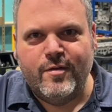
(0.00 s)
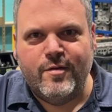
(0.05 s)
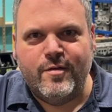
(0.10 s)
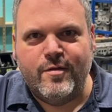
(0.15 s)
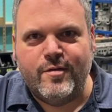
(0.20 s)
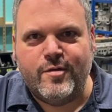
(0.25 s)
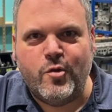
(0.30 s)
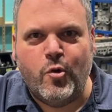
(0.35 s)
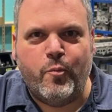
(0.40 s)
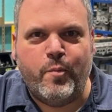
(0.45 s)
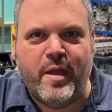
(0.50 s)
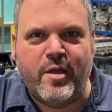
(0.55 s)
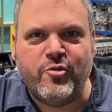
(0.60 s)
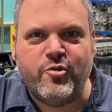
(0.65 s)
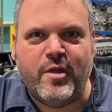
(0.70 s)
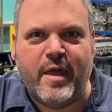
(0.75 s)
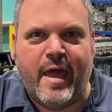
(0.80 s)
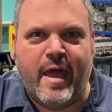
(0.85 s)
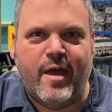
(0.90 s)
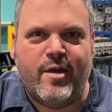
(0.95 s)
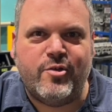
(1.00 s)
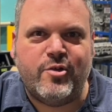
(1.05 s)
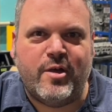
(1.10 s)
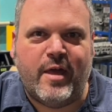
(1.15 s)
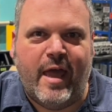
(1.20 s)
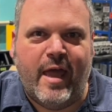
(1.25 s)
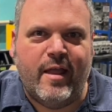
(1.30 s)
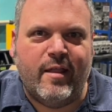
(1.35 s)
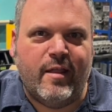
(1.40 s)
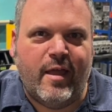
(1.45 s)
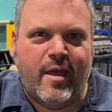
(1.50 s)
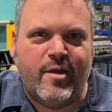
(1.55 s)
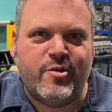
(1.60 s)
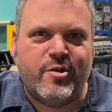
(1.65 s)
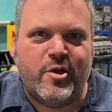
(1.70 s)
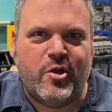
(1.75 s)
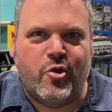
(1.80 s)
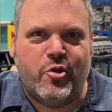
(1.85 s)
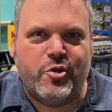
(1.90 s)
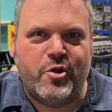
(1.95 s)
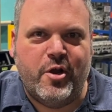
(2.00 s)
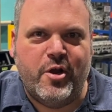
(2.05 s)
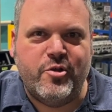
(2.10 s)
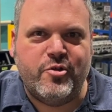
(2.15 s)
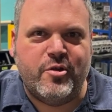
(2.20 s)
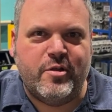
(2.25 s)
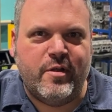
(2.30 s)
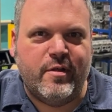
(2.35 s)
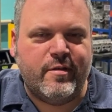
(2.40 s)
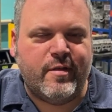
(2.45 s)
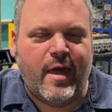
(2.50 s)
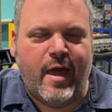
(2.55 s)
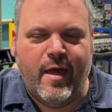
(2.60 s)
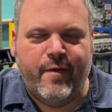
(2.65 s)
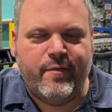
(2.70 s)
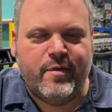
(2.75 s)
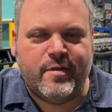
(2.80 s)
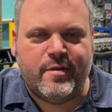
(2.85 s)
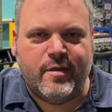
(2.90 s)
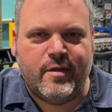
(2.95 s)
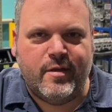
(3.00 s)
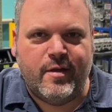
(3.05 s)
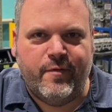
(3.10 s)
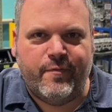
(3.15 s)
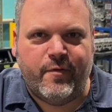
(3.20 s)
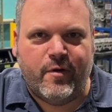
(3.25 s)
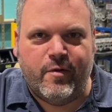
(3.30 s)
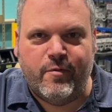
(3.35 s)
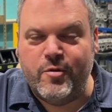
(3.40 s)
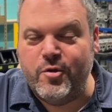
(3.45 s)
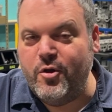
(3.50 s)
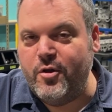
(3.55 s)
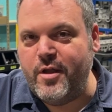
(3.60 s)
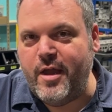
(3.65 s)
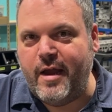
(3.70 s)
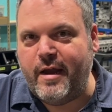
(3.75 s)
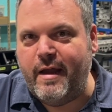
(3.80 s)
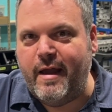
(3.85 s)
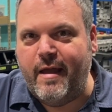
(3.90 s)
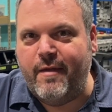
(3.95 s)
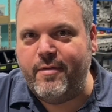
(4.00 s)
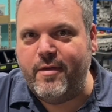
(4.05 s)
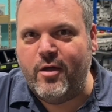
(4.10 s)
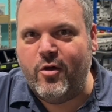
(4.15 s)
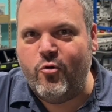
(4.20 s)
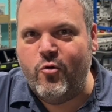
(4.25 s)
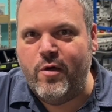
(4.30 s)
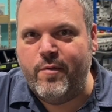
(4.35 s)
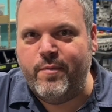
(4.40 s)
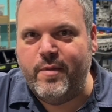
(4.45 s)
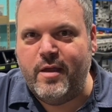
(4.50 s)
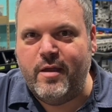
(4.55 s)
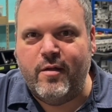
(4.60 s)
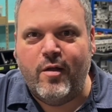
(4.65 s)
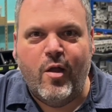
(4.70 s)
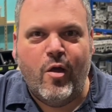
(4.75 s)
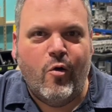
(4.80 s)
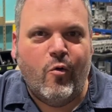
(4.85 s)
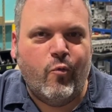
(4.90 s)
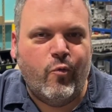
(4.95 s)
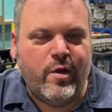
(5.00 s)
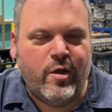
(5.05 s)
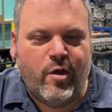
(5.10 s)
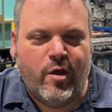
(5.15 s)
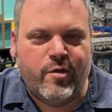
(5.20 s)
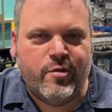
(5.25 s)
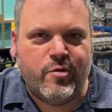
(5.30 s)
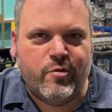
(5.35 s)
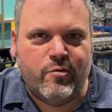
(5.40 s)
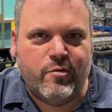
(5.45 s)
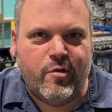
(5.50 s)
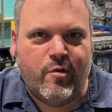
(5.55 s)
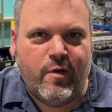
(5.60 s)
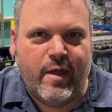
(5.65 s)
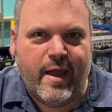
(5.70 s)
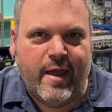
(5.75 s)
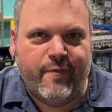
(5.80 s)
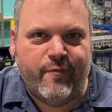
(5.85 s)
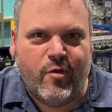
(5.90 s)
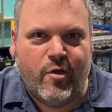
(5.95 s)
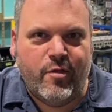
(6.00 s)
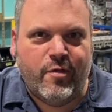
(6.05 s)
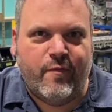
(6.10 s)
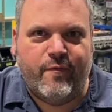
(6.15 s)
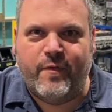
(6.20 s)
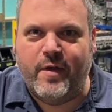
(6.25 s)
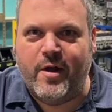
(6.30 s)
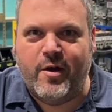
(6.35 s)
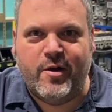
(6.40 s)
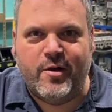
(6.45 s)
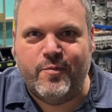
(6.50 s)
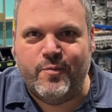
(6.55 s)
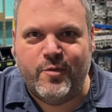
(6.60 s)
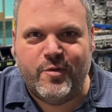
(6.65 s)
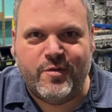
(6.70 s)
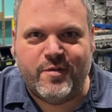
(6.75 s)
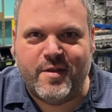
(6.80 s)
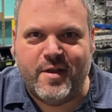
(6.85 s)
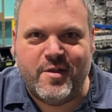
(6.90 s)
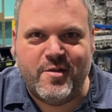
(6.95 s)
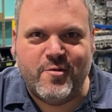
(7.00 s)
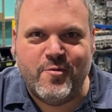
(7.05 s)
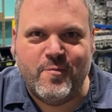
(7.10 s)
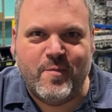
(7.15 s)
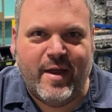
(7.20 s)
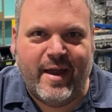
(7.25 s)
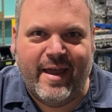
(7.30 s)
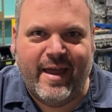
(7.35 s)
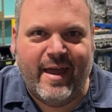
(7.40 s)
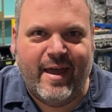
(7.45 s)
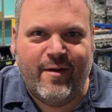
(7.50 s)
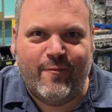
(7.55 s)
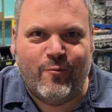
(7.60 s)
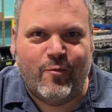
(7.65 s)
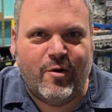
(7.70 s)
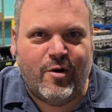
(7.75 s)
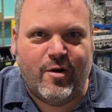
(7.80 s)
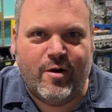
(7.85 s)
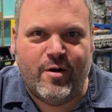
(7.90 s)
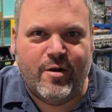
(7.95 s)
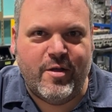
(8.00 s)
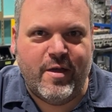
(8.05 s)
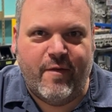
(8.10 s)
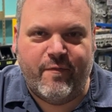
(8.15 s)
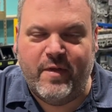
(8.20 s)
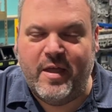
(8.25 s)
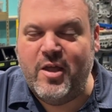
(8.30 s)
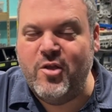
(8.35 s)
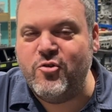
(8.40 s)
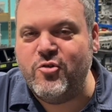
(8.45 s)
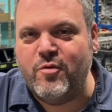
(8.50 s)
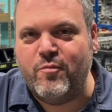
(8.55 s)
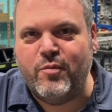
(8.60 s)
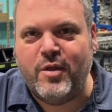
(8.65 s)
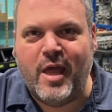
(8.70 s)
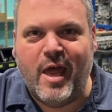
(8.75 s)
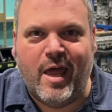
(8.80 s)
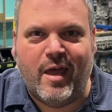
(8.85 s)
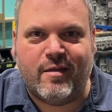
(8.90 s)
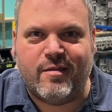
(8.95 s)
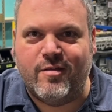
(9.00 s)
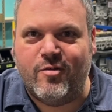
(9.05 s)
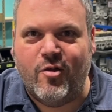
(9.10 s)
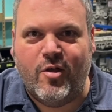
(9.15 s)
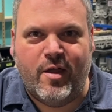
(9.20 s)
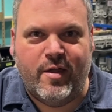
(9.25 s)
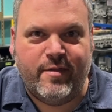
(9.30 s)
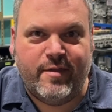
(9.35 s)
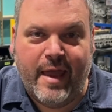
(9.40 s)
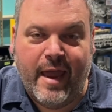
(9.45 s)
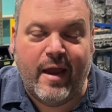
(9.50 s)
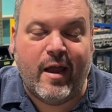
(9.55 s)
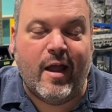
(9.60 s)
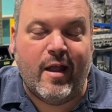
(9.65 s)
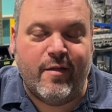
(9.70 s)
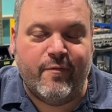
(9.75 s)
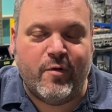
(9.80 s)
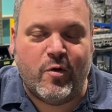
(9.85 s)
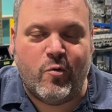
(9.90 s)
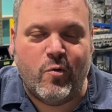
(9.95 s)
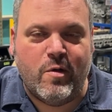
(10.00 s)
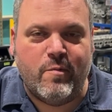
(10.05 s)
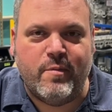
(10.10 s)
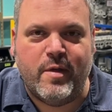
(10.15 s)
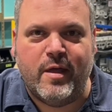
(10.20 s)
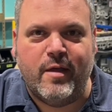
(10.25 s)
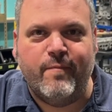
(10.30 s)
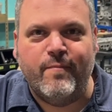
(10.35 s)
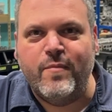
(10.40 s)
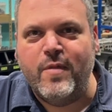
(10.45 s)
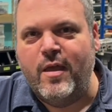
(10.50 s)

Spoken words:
So bench lash and lashing on your engine is obviously different. You're not gonna have the equipment. We also don't have all the variables that you might have where you have engine blocks and all that kind of equipment.